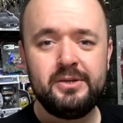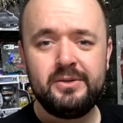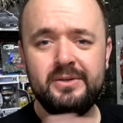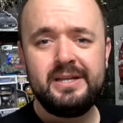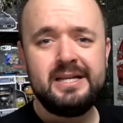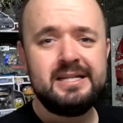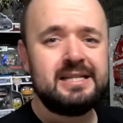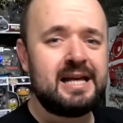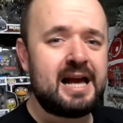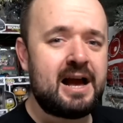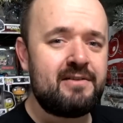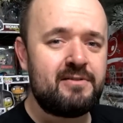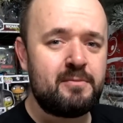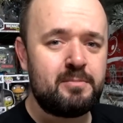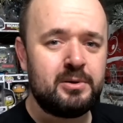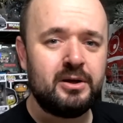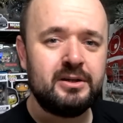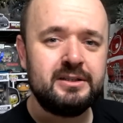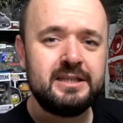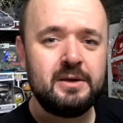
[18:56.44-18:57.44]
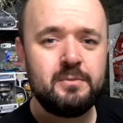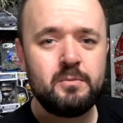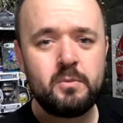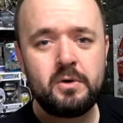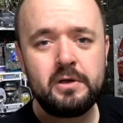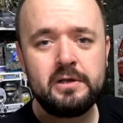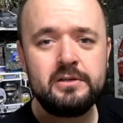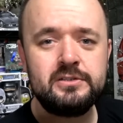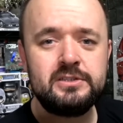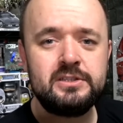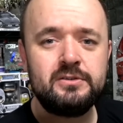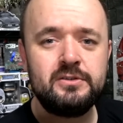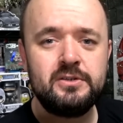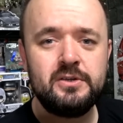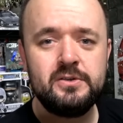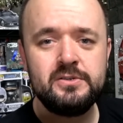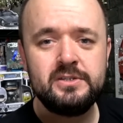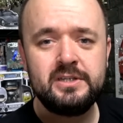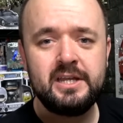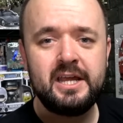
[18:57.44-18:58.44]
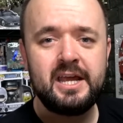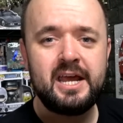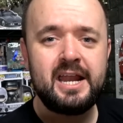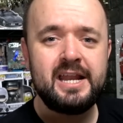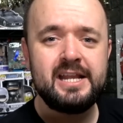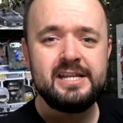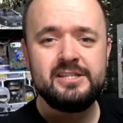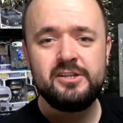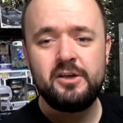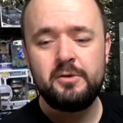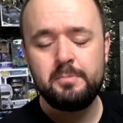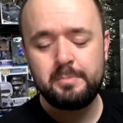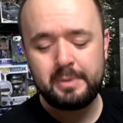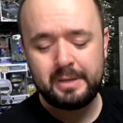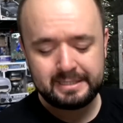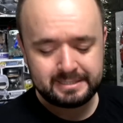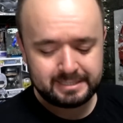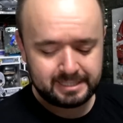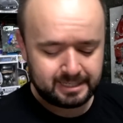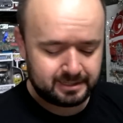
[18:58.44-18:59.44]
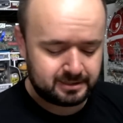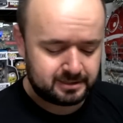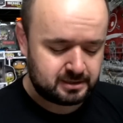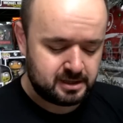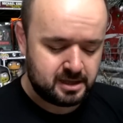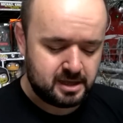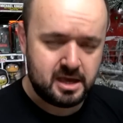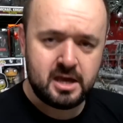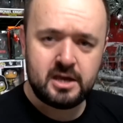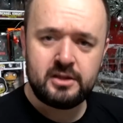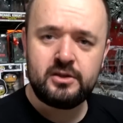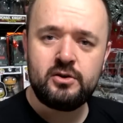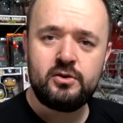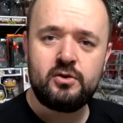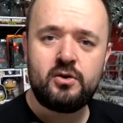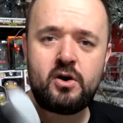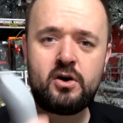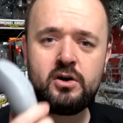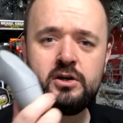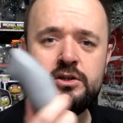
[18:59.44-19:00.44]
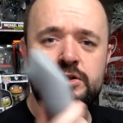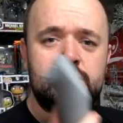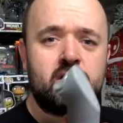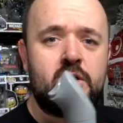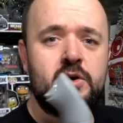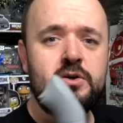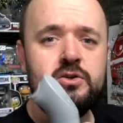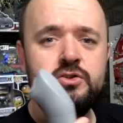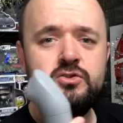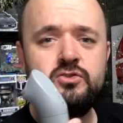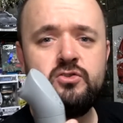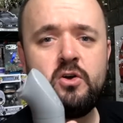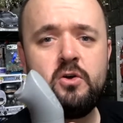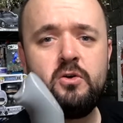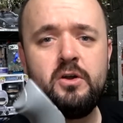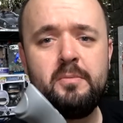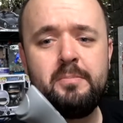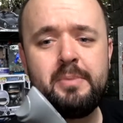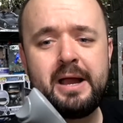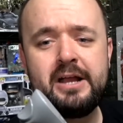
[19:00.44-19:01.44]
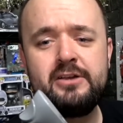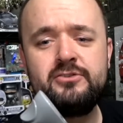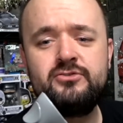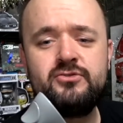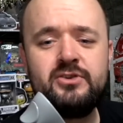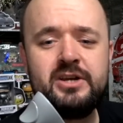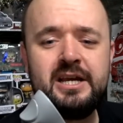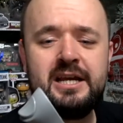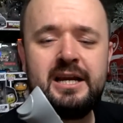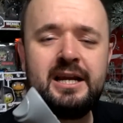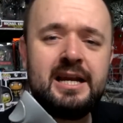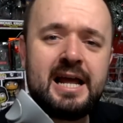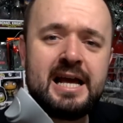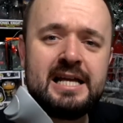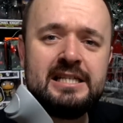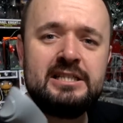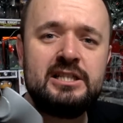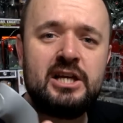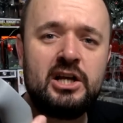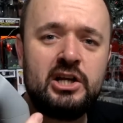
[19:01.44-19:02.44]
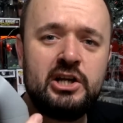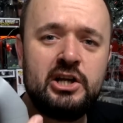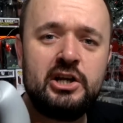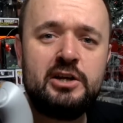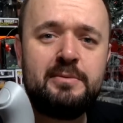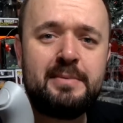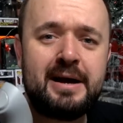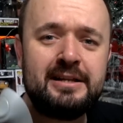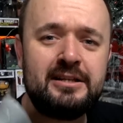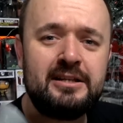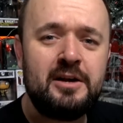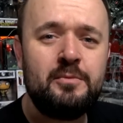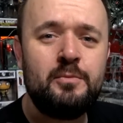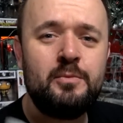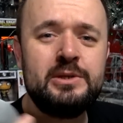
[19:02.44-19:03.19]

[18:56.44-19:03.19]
you can easily have it plugged in while you're still using it, and it's not a big deal. Your Oculus Go controller battery lasts a good amount of time.